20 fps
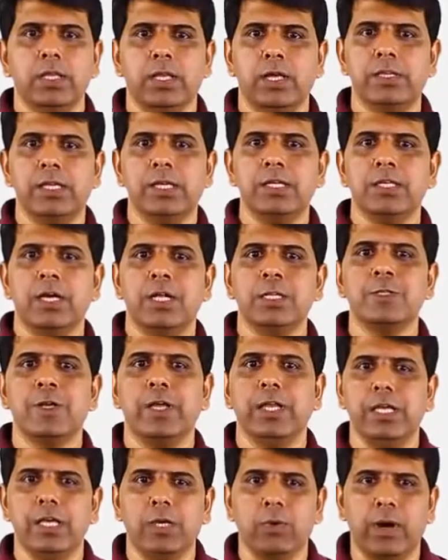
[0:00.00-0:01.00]
Now there is
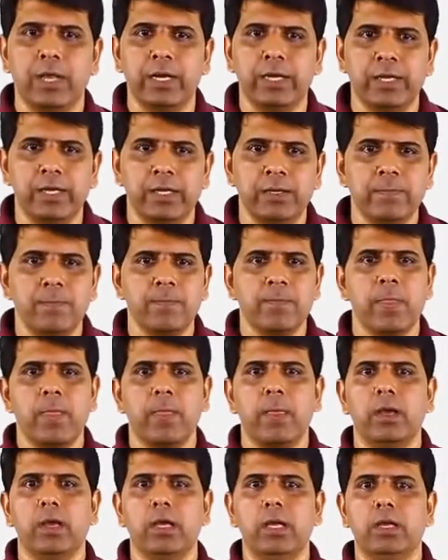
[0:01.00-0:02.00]
also an equality,
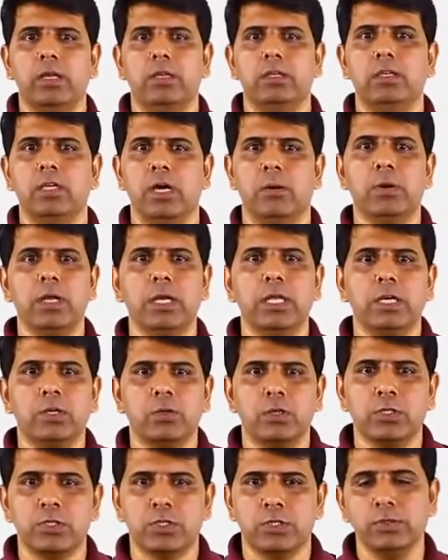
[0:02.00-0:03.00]
double
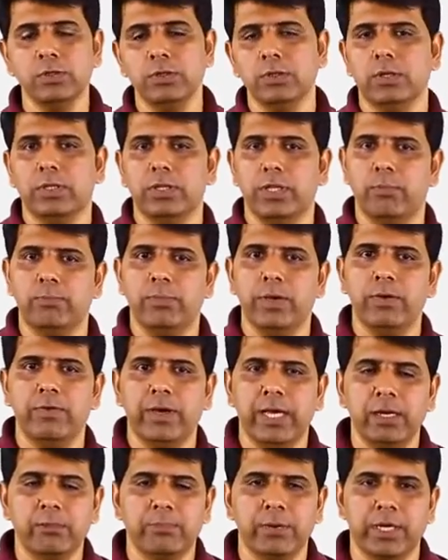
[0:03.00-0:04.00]
equals to. Now
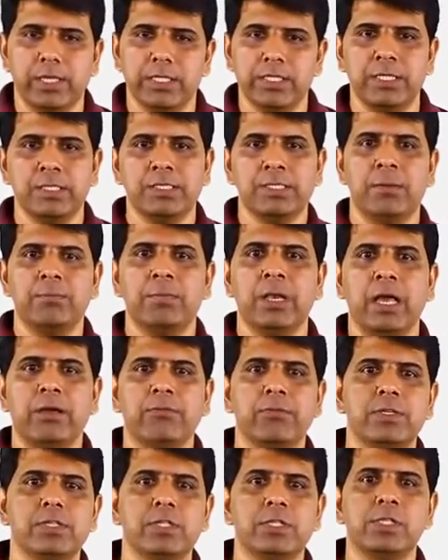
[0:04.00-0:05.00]
beware, because in some
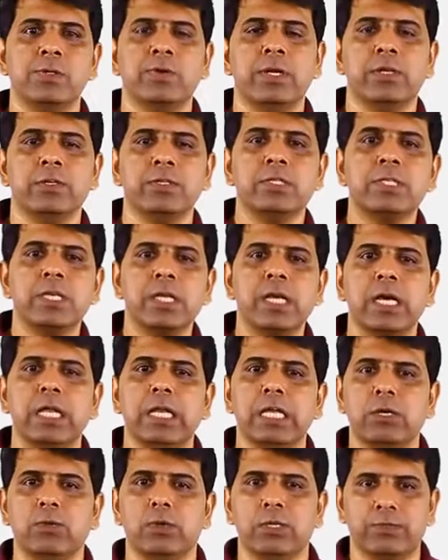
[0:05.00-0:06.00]
languages you will use
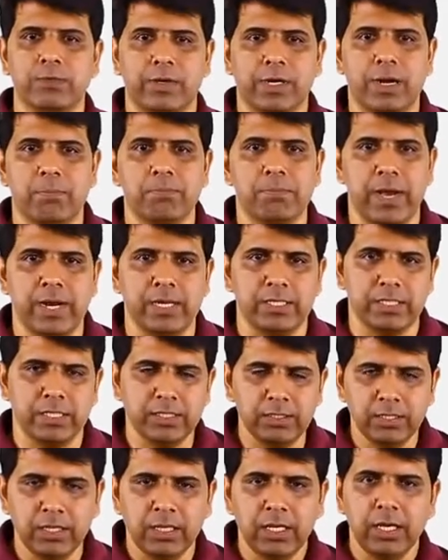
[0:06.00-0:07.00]
single equals for
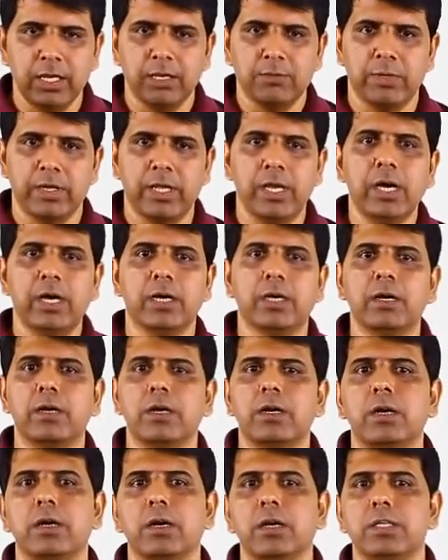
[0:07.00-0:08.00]
comparison, but
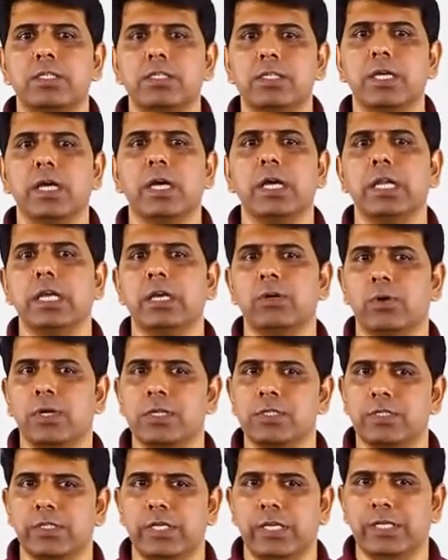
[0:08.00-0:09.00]
here single
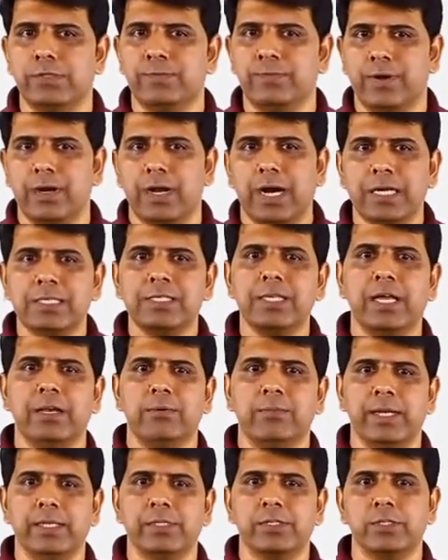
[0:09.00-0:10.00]
equals is for
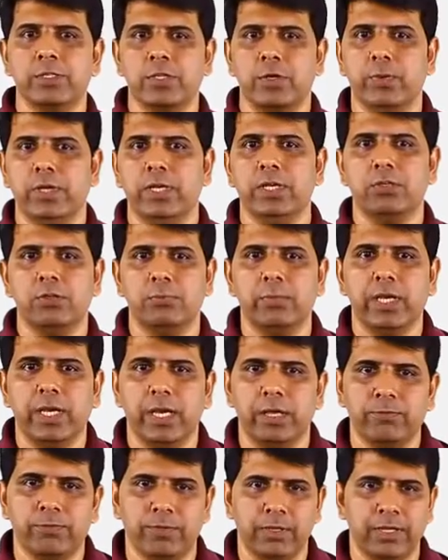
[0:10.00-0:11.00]
assignment, so we need to be
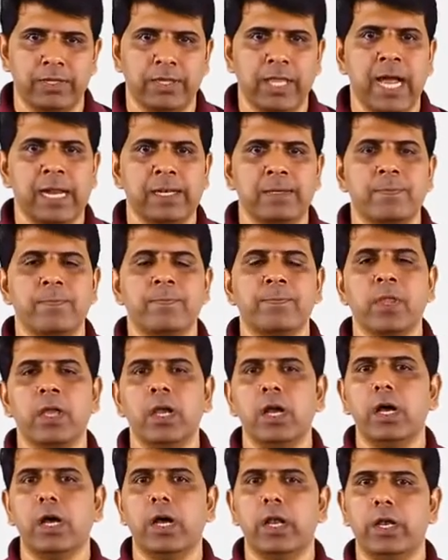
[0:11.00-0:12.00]
careful in that.
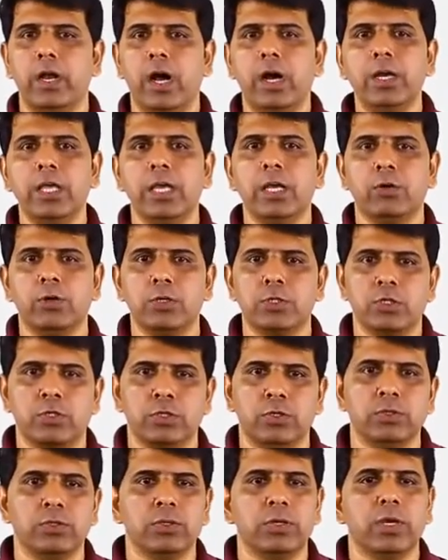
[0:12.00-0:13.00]
Not equals
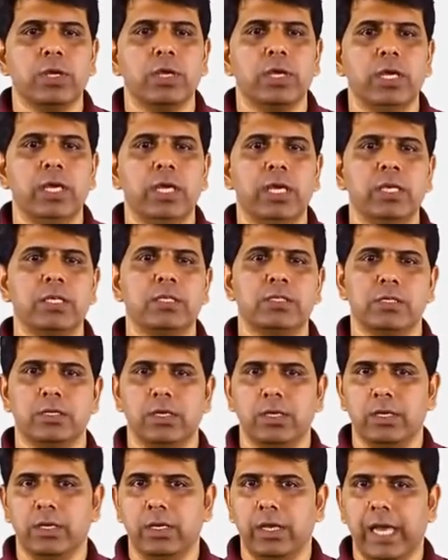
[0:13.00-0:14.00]
to is
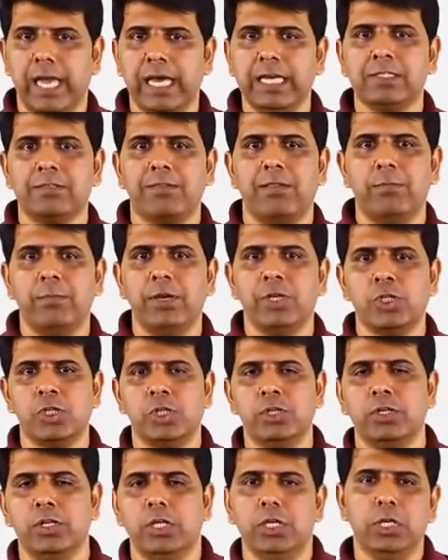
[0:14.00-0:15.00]

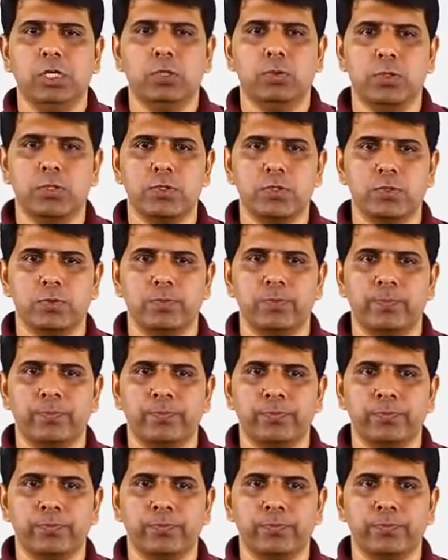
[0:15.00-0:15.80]
exclamation equals to.